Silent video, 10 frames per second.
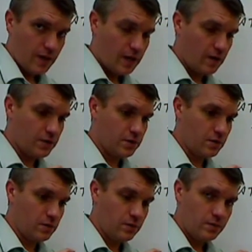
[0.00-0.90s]
and
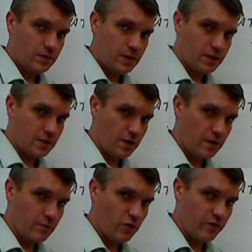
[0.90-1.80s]
also does
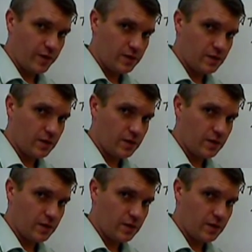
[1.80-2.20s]
other movements